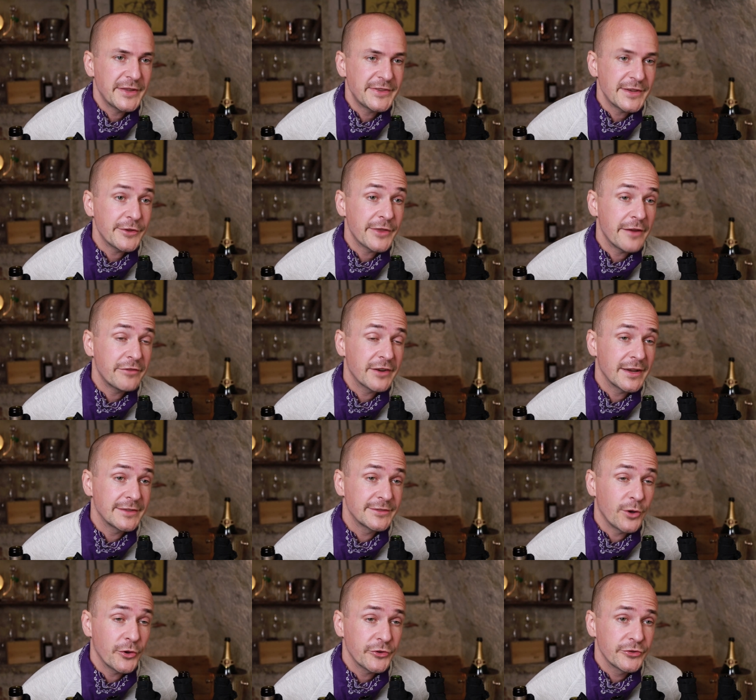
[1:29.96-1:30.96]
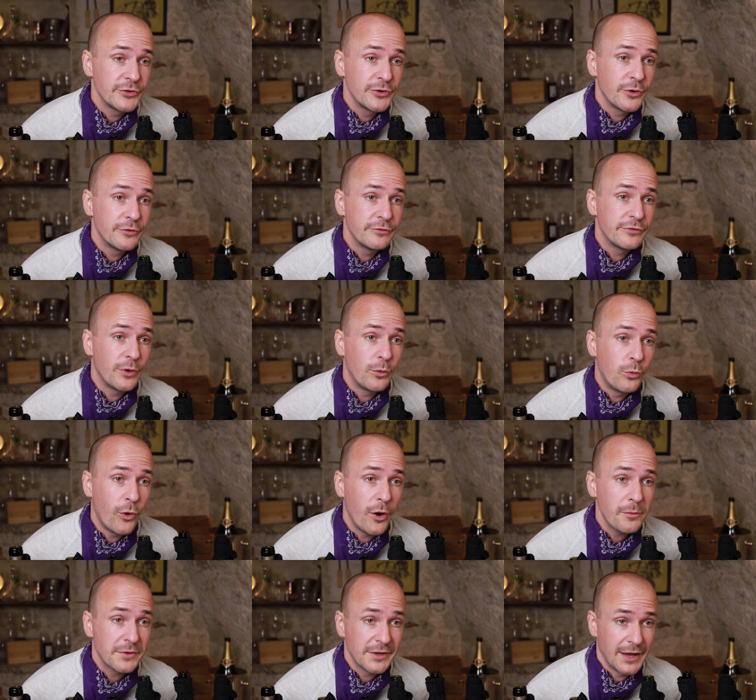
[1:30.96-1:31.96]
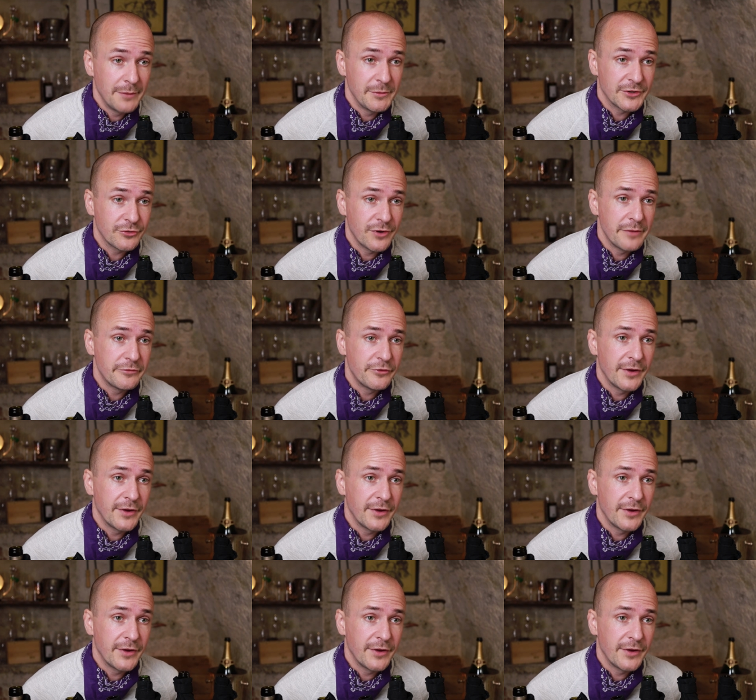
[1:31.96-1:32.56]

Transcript: But South Africa is also known for warm climate grape